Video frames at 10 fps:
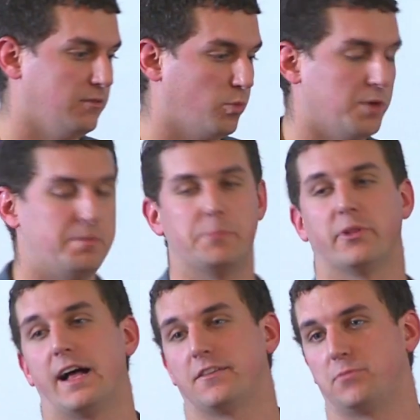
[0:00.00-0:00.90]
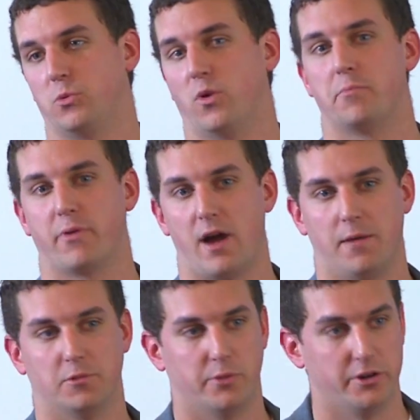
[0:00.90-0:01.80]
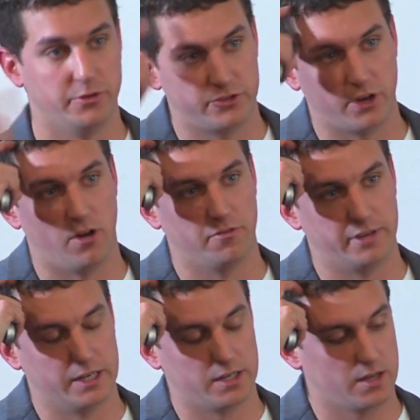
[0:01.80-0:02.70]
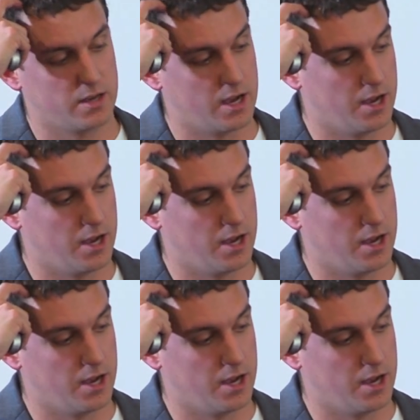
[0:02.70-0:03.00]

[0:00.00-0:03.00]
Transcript: when people ask me what problem are you solving,